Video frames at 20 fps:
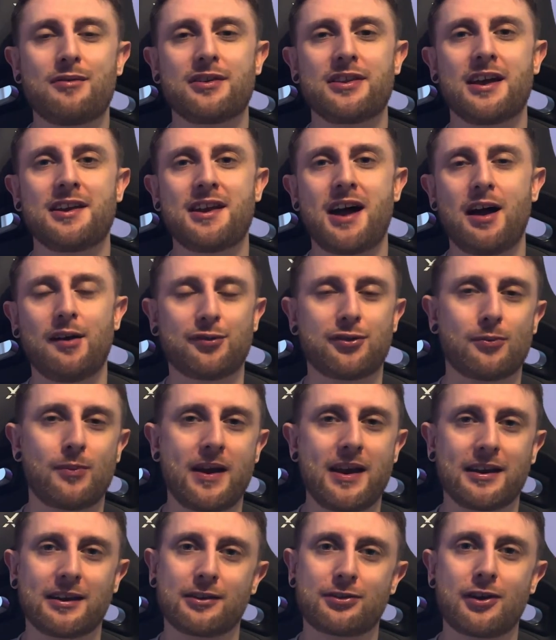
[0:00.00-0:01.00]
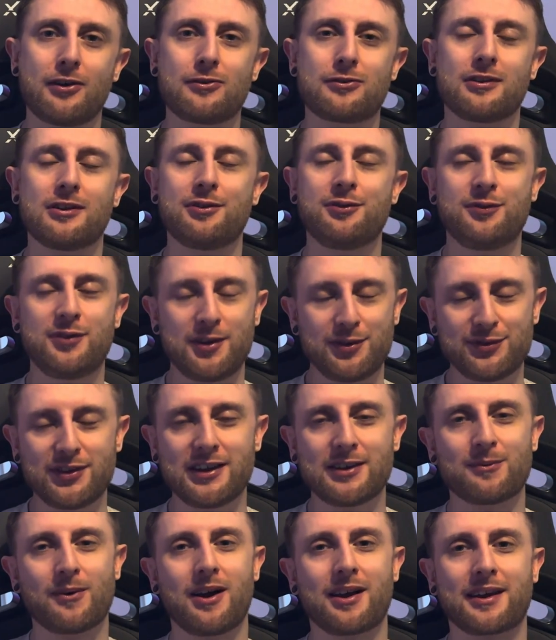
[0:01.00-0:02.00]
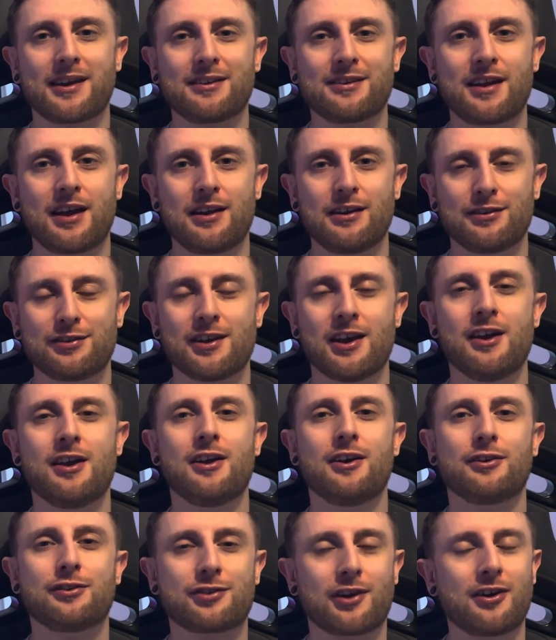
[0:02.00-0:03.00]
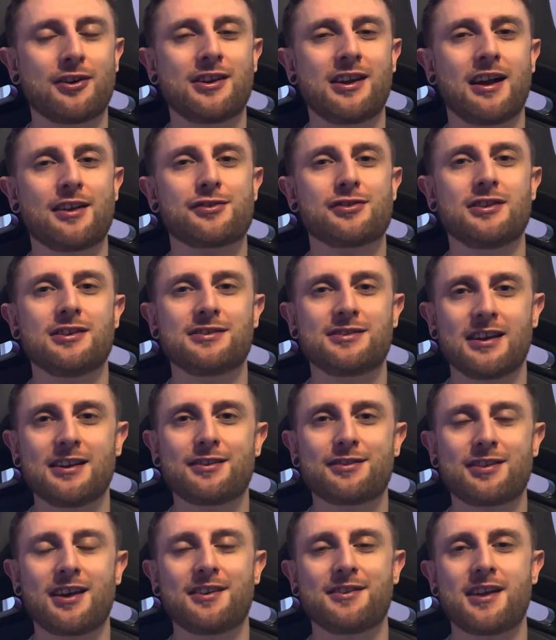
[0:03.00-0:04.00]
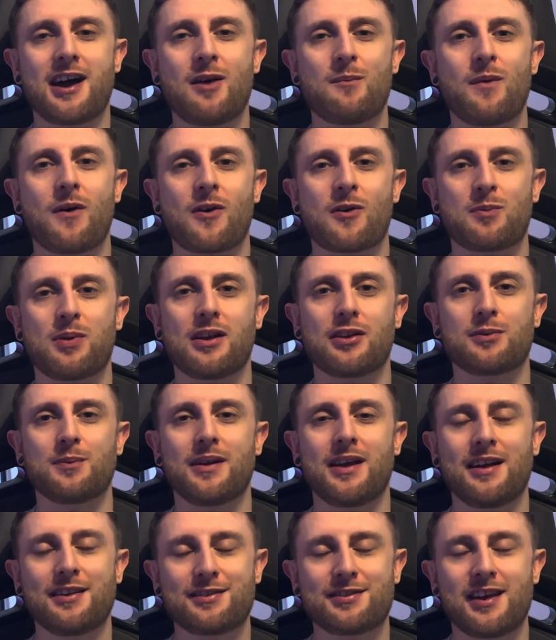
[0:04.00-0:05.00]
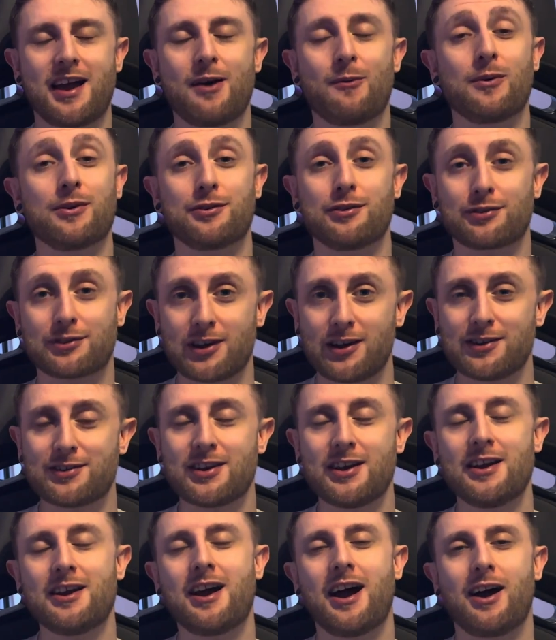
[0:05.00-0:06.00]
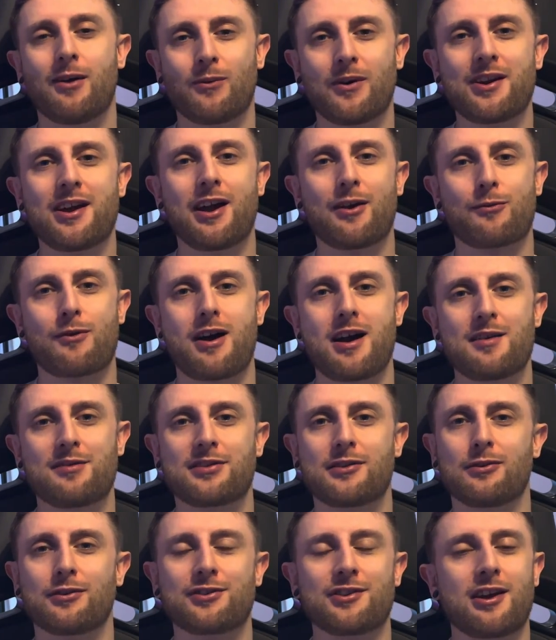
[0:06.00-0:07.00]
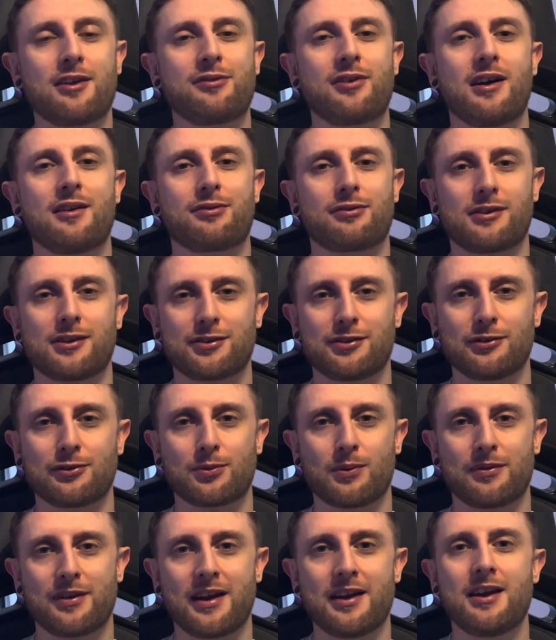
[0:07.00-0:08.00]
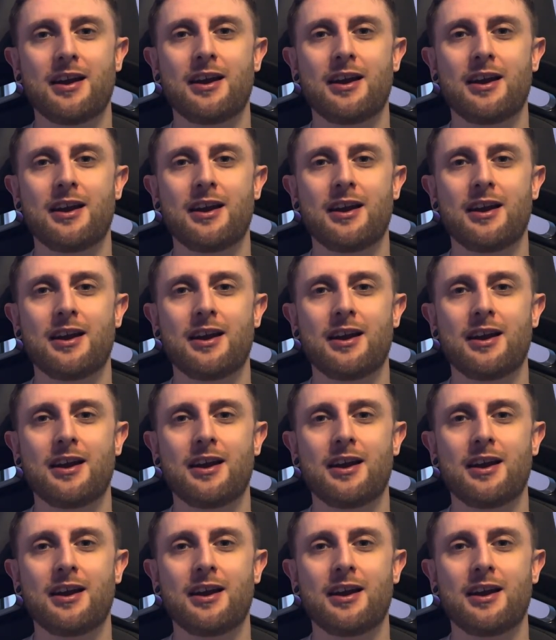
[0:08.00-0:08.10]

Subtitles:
then, after waiting a total of 15 working days, Sony actually did send out my replacement headset, which is good, and when it arrived there was no further issues with it,